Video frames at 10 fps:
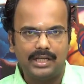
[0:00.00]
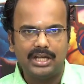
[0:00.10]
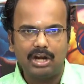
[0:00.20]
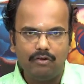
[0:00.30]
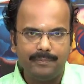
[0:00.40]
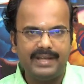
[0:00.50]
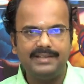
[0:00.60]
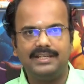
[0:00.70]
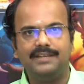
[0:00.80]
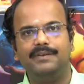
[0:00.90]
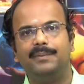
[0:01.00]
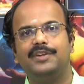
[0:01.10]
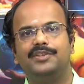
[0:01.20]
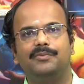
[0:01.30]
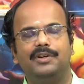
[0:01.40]
ground based
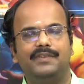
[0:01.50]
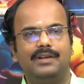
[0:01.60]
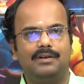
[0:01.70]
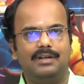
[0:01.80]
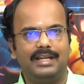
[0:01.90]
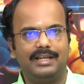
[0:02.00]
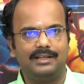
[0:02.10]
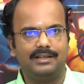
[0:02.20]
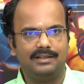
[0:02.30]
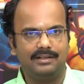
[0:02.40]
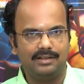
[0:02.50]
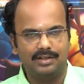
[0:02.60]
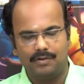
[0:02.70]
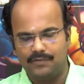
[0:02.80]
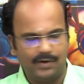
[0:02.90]
information what we call like uh,
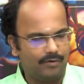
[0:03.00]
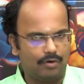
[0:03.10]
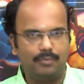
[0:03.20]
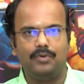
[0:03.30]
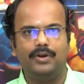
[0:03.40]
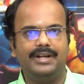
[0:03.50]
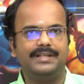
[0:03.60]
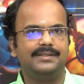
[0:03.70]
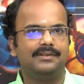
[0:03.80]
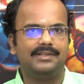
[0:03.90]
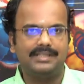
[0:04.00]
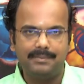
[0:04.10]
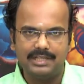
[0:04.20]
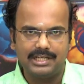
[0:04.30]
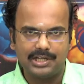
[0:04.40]
ground control points or
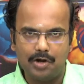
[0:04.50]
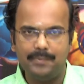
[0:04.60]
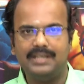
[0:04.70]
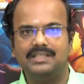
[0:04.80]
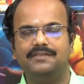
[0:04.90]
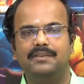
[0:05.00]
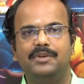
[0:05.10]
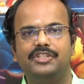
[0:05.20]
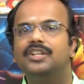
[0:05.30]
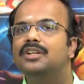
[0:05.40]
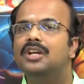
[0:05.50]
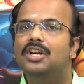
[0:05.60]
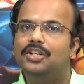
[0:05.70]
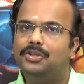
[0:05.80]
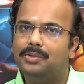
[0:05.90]
some other ground based information
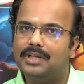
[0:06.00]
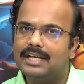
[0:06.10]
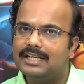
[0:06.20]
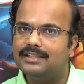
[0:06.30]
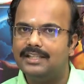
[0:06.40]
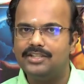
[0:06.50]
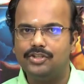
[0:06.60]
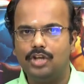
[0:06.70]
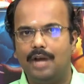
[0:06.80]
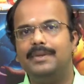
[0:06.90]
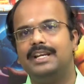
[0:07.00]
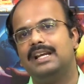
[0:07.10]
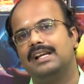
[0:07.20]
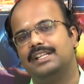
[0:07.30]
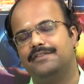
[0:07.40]
to correct these
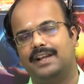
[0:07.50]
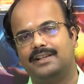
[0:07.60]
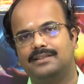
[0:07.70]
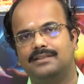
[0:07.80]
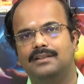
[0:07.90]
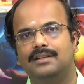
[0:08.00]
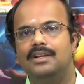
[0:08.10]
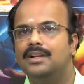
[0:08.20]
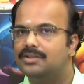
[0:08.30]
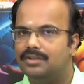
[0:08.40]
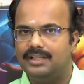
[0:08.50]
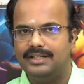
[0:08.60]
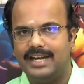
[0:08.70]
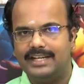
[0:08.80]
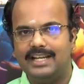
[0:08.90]
geometric artifacts. So, the
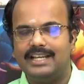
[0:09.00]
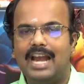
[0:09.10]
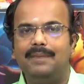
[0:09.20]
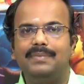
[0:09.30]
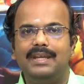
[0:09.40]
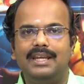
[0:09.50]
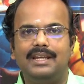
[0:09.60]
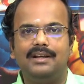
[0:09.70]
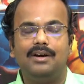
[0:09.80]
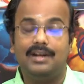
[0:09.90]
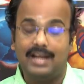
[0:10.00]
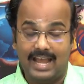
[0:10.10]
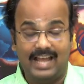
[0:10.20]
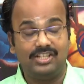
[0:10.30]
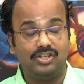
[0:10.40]
data can be or
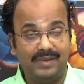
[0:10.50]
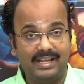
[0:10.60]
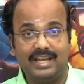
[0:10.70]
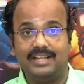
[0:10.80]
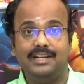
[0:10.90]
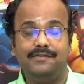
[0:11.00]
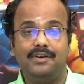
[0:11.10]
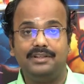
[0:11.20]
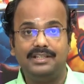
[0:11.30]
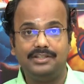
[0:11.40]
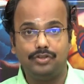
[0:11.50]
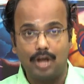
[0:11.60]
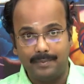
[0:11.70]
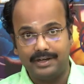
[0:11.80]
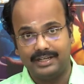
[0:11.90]
has to be corrected for this
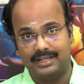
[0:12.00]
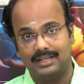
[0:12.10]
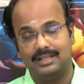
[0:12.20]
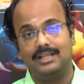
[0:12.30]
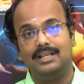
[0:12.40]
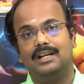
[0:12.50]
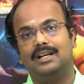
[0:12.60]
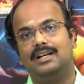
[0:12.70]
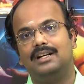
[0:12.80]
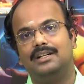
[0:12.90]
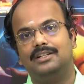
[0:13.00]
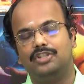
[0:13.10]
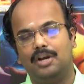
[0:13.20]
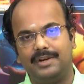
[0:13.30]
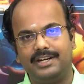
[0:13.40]
geometrical uh,
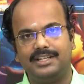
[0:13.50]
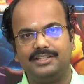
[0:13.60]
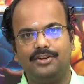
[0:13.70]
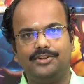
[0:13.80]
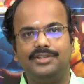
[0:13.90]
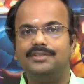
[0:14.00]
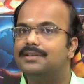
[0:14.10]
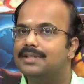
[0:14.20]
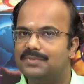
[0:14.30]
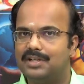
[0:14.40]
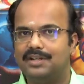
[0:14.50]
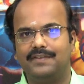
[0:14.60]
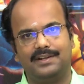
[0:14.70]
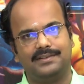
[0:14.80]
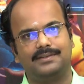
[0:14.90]
geometric distortions or some of
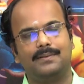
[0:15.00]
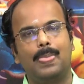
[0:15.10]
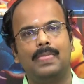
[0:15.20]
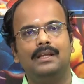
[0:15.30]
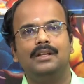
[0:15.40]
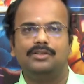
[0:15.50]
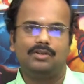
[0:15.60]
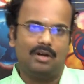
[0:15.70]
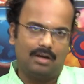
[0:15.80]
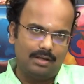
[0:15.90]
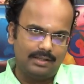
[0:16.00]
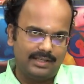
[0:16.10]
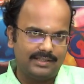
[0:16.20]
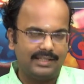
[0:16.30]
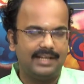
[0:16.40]
errors. So, all
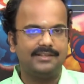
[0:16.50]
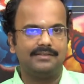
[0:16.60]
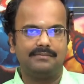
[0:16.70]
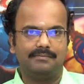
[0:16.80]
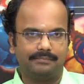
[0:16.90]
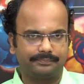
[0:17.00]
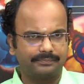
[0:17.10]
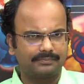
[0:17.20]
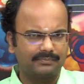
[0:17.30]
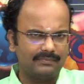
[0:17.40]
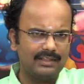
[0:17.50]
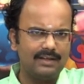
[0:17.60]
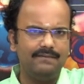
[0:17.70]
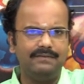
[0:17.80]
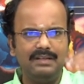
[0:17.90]
these things
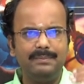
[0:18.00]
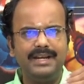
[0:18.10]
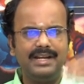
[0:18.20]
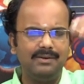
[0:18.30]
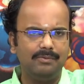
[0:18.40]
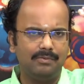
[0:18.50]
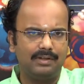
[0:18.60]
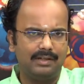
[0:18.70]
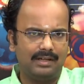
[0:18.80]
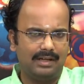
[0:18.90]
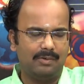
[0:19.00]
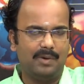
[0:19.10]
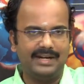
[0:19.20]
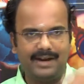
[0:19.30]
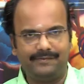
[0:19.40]
will be done uh,
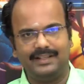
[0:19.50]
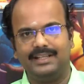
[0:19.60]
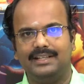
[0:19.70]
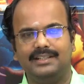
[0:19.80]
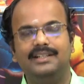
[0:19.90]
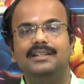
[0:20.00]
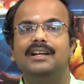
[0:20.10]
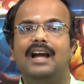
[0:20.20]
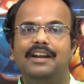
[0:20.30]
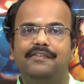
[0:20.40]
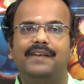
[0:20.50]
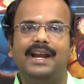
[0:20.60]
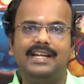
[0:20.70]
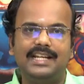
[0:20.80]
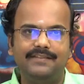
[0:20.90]
one after the other and
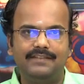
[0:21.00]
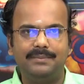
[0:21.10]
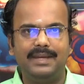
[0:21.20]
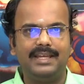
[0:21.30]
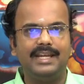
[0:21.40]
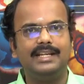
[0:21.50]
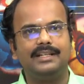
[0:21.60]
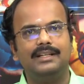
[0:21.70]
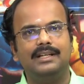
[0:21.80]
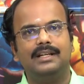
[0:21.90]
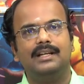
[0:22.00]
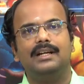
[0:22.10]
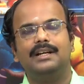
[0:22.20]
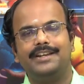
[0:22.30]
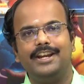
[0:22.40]
finally we may get
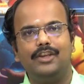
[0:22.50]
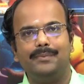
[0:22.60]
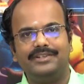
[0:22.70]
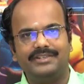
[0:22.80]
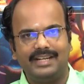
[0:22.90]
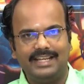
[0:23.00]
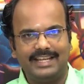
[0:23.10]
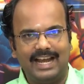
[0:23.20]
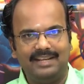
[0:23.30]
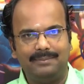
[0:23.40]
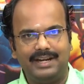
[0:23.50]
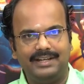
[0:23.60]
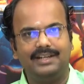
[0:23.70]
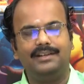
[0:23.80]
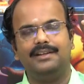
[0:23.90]
uh, radiometrically
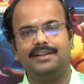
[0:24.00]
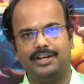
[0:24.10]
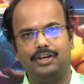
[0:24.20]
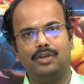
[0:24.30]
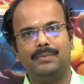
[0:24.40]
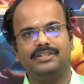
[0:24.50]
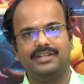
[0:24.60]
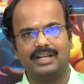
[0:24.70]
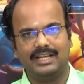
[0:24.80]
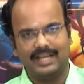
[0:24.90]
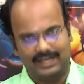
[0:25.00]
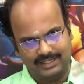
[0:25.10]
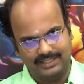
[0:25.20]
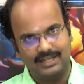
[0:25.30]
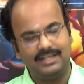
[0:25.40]
calibrated, radiometrically
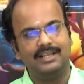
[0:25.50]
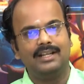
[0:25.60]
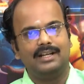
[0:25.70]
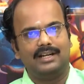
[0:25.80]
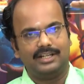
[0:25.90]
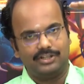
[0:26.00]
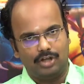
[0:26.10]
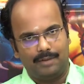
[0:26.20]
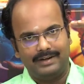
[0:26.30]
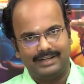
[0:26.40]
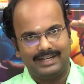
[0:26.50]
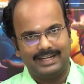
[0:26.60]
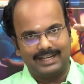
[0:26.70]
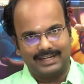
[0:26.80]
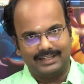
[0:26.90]
corrected and geometrically
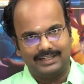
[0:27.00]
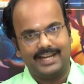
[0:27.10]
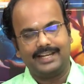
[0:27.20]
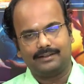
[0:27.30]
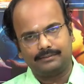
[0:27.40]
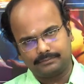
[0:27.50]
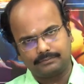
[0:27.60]
corrected data.